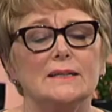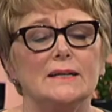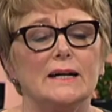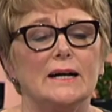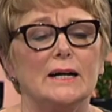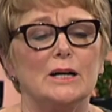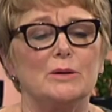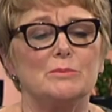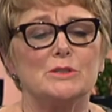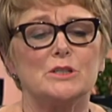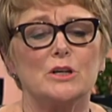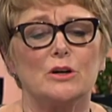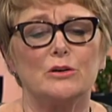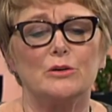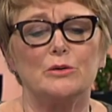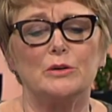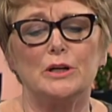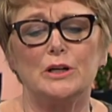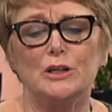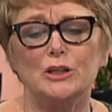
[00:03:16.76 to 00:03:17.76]
Um,
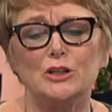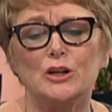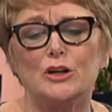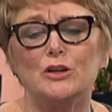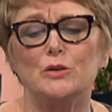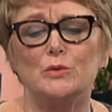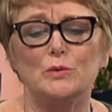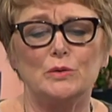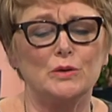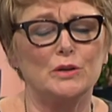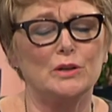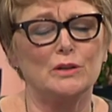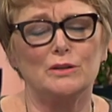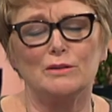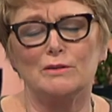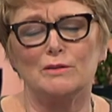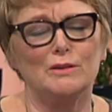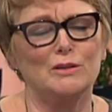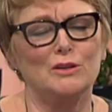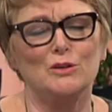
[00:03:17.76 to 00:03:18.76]
so, you know, you,
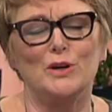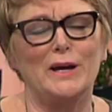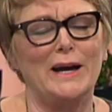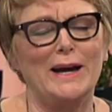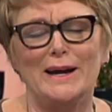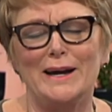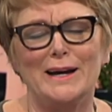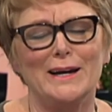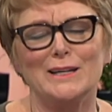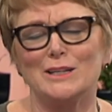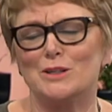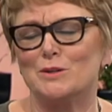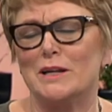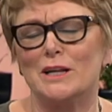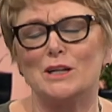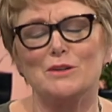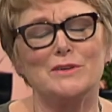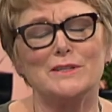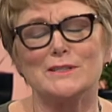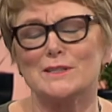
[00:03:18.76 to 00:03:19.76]
you, can't,
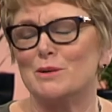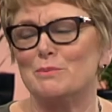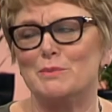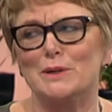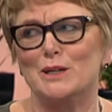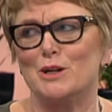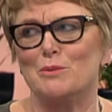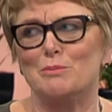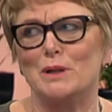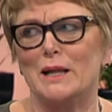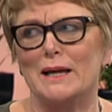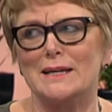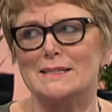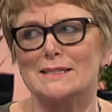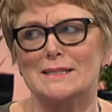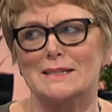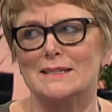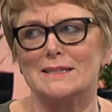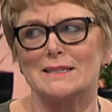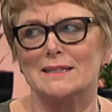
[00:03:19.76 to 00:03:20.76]
none of us can be
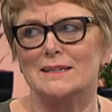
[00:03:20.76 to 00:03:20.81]
complacent.